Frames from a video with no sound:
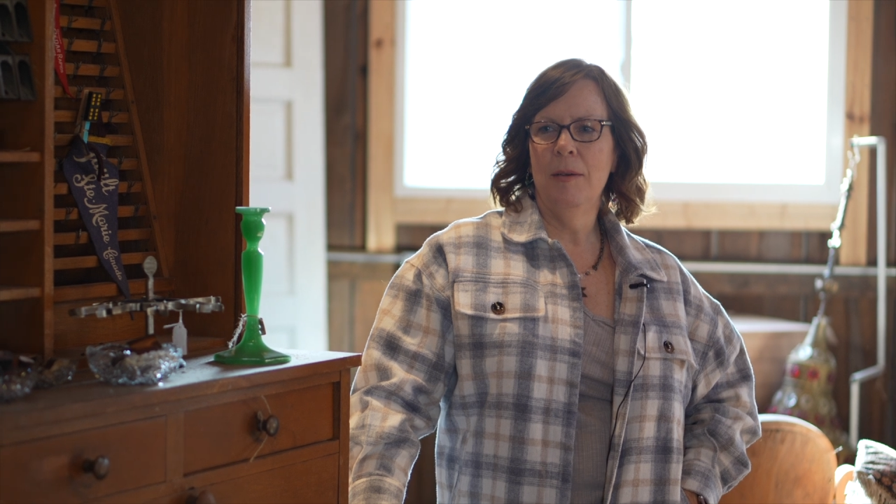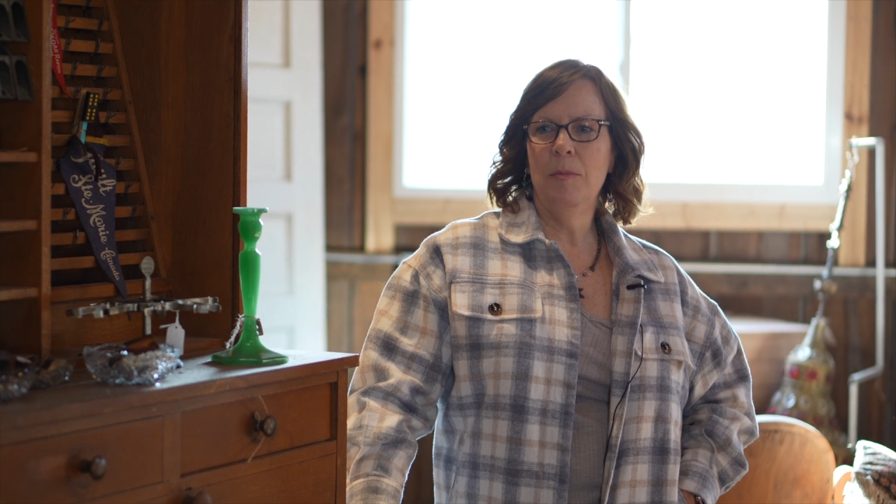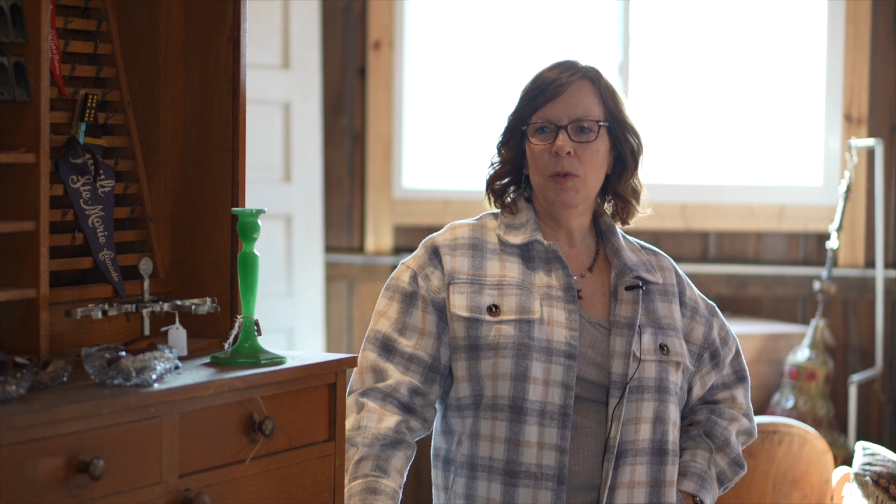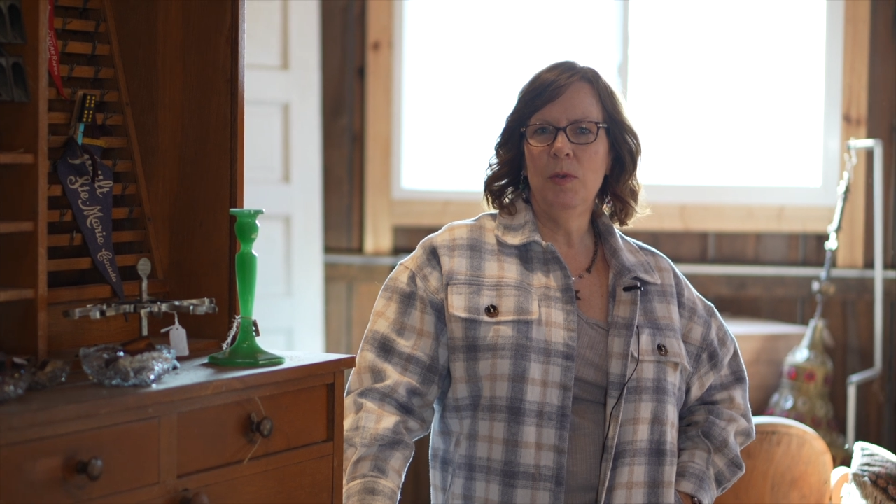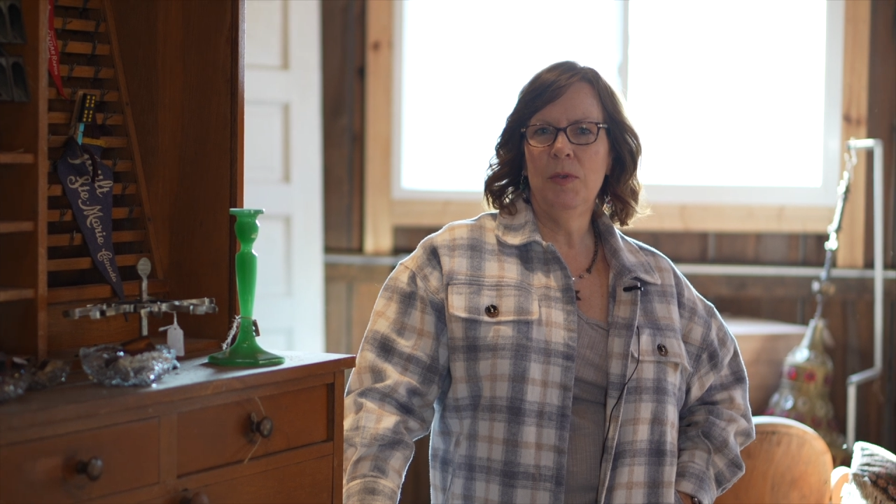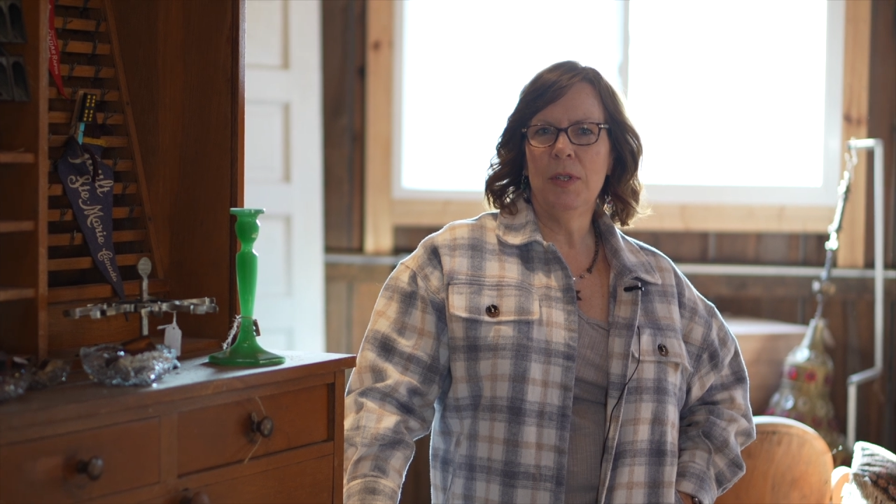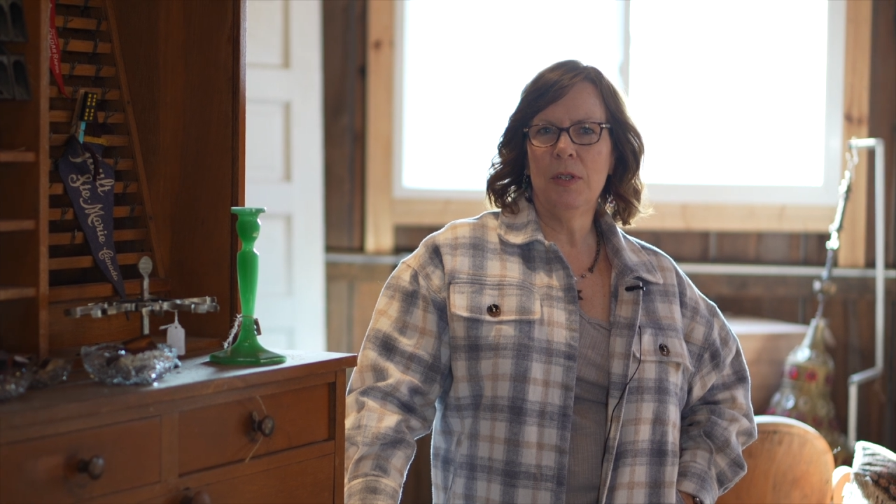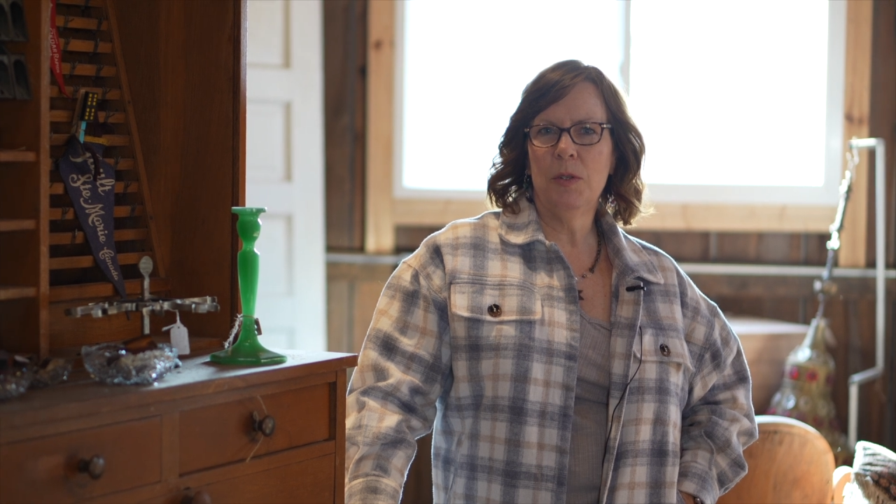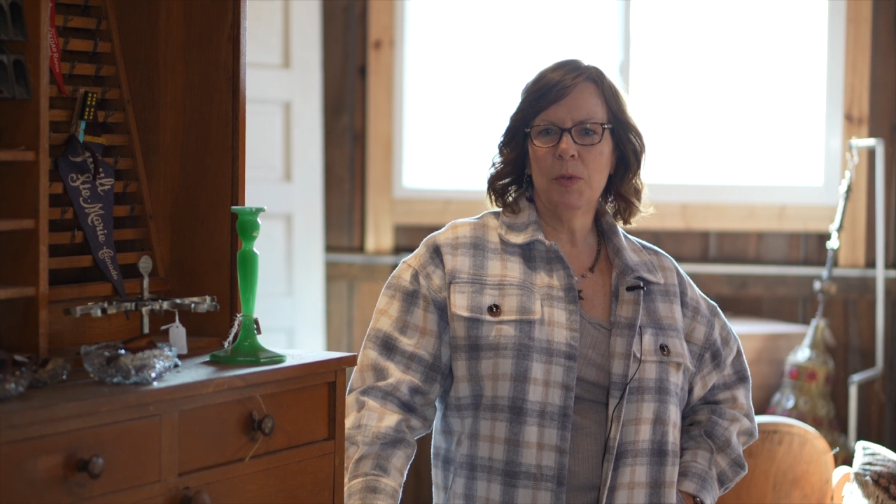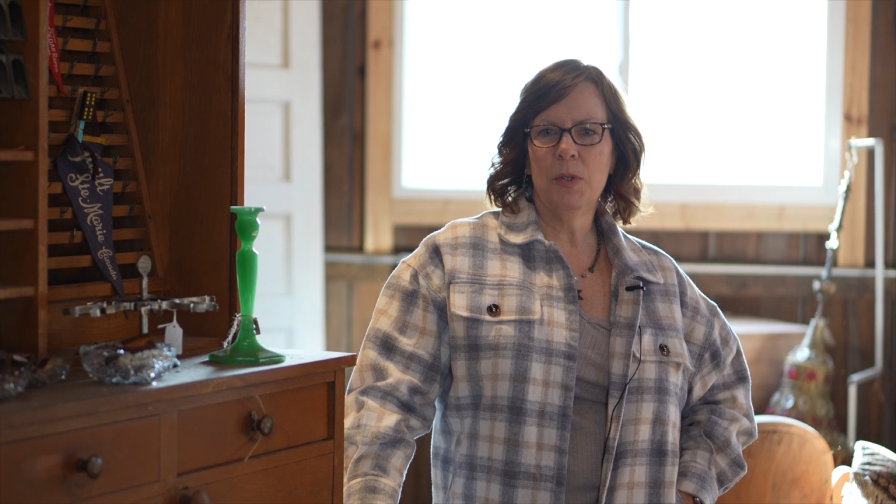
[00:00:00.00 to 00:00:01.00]
moved and
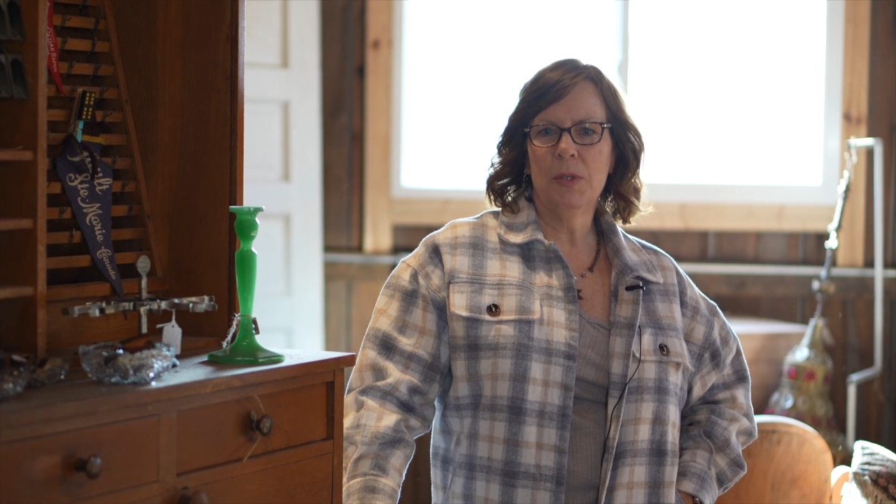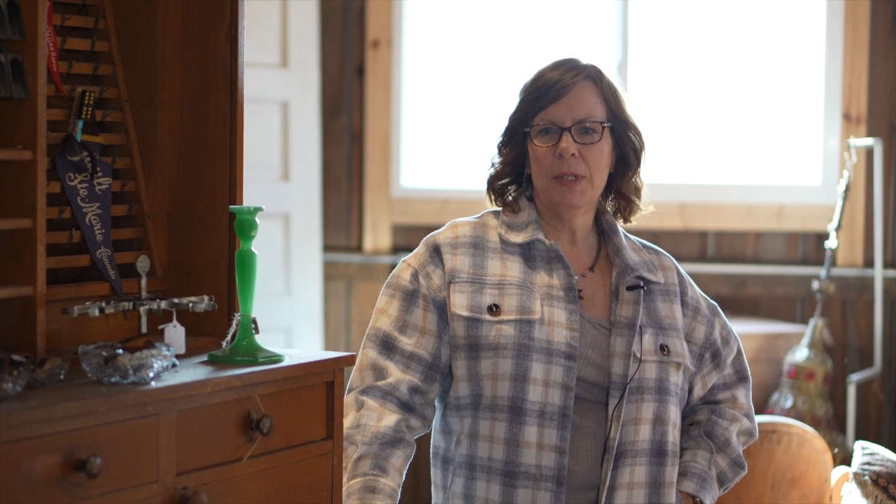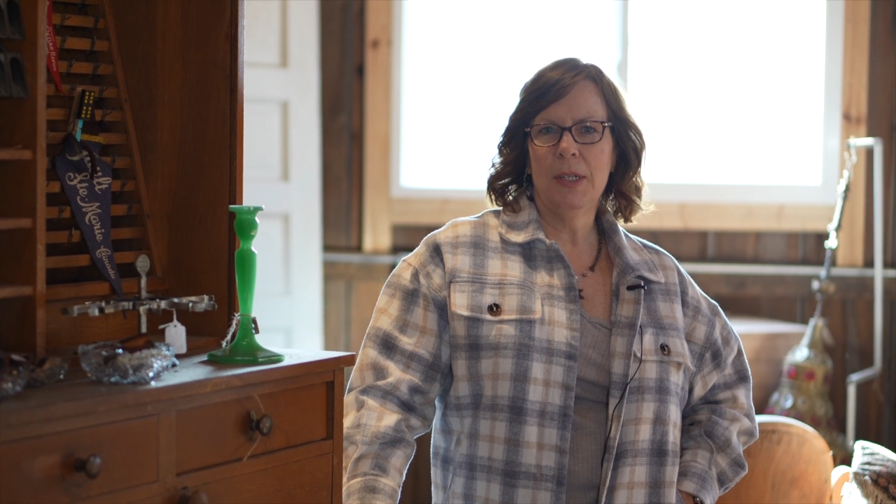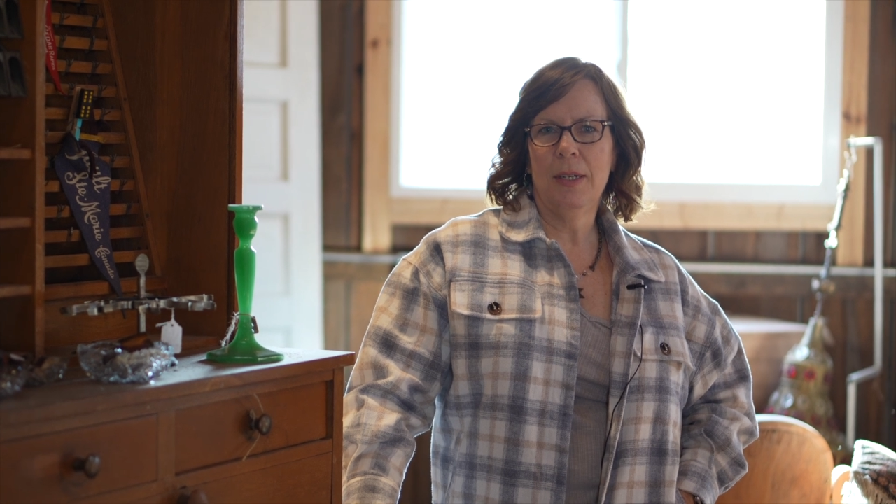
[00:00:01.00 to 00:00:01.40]
dispersed,